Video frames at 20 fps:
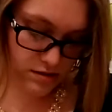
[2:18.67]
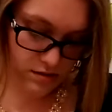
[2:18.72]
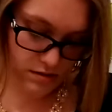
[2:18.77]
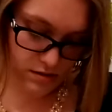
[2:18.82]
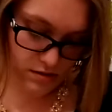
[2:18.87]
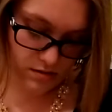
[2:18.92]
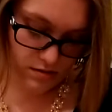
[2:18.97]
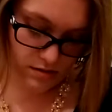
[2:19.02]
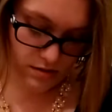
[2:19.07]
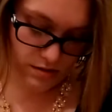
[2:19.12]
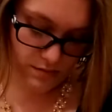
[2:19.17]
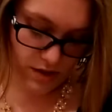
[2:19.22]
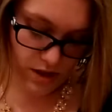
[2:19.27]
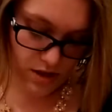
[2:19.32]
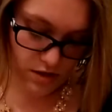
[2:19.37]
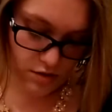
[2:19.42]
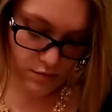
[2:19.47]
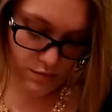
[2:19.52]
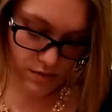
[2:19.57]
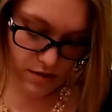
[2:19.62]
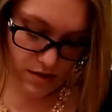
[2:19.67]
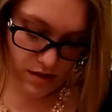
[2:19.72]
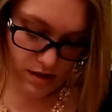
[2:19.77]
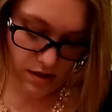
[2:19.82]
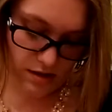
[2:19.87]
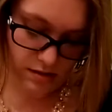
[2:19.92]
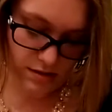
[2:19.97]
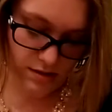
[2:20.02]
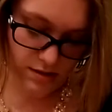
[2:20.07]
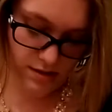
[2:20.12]
So let me open
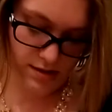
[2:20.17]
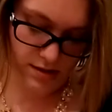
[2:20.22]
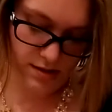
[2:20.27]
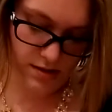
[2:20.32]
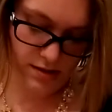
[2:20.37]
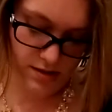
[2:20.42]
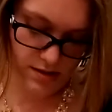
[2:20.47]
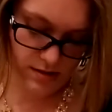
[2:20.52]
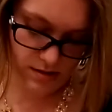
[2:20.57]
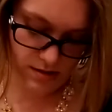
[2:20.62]
this.